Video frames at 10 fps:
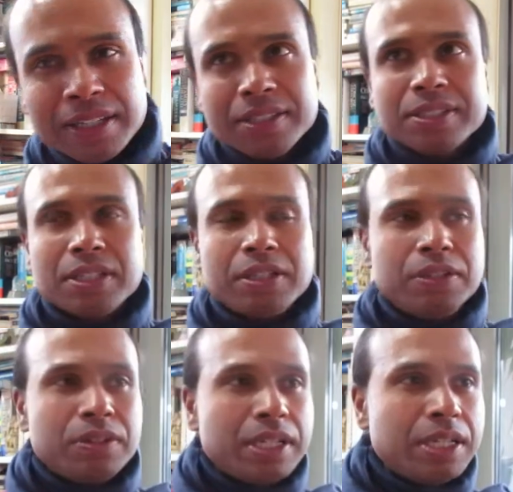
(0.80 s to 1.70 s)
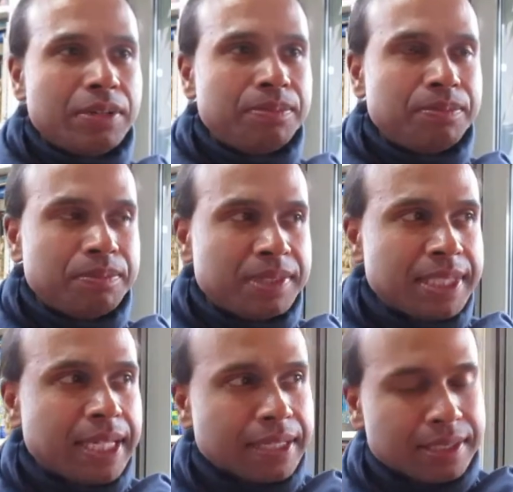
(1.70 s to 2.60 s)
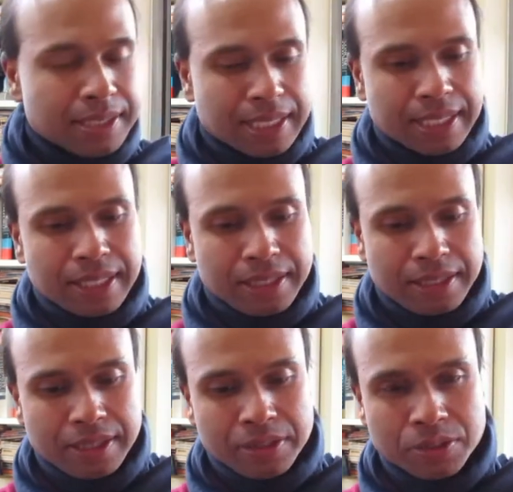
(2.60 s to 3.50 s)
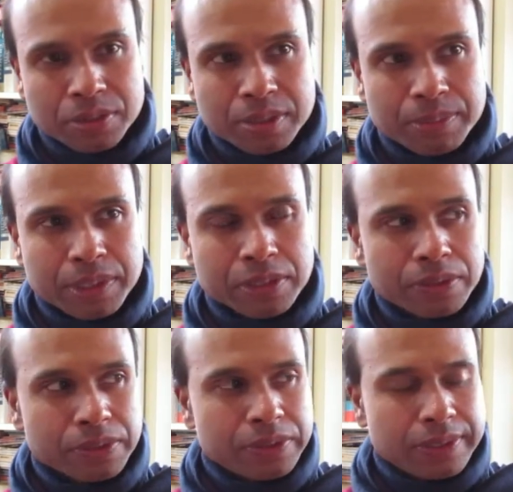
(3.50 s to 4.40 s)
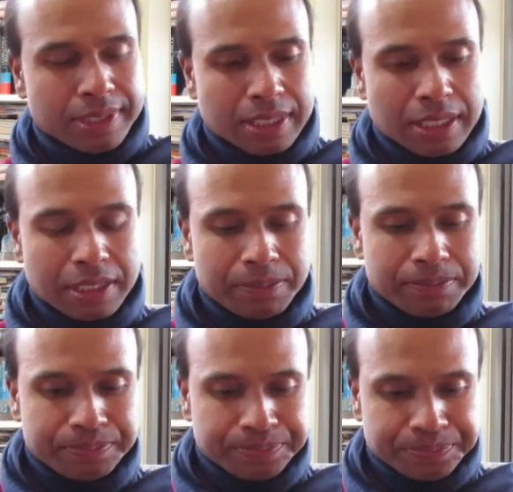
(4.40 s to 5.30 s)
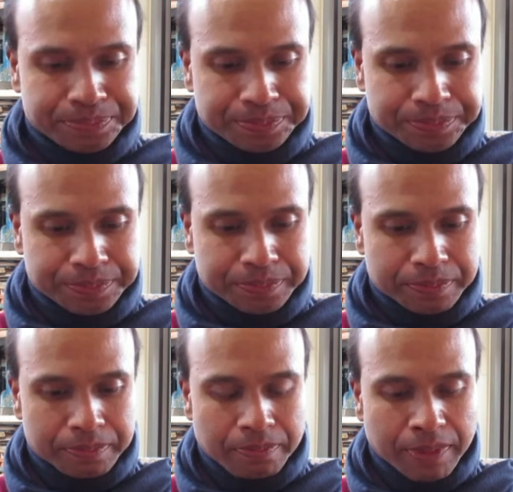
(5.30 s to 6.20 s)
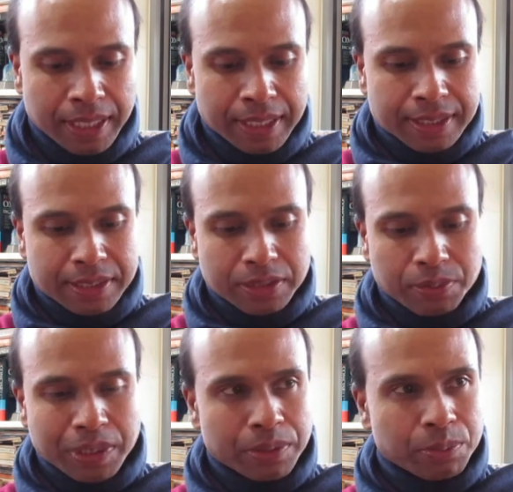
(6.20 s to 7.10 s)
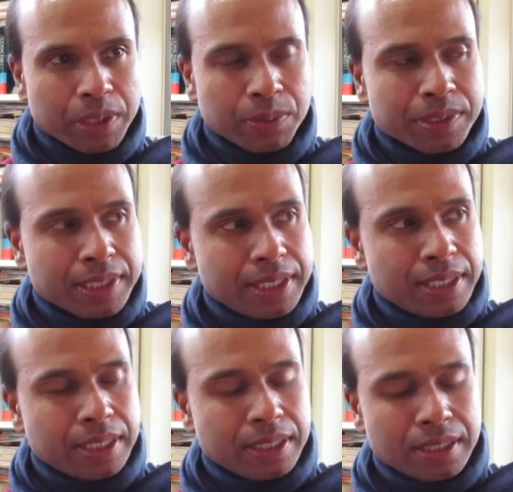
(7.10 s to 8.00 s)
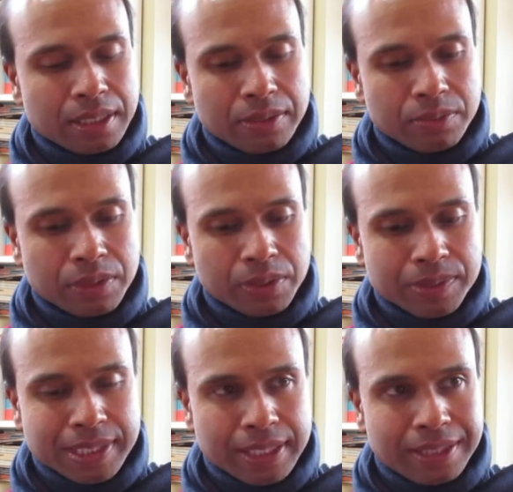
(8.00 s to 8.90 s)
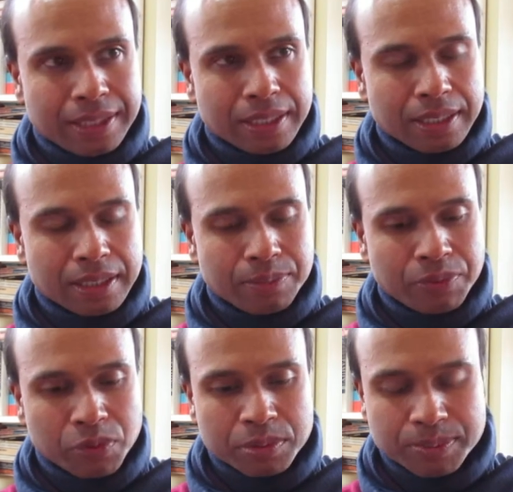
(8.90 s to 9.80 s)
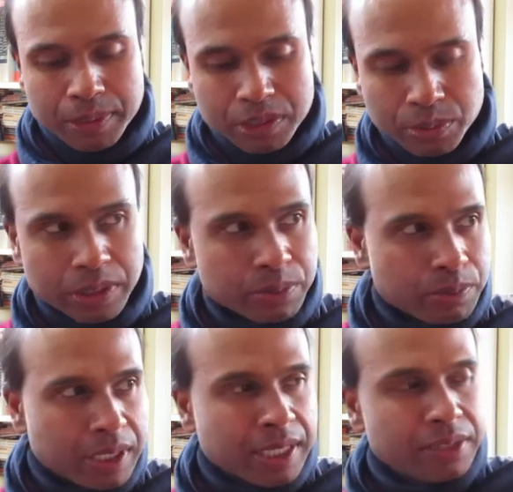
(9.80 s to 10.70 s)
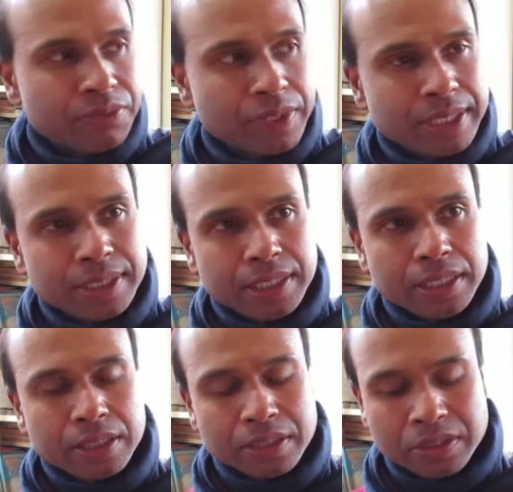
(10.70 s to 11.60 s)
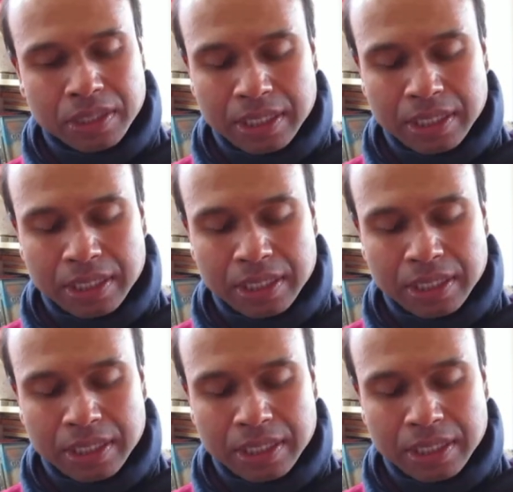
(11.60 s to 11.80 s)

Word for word: So, um, sex and the Course in Miracles. Um, so when I, when I was in uh, when I was in uh, before spiritual work when I had inflated ego,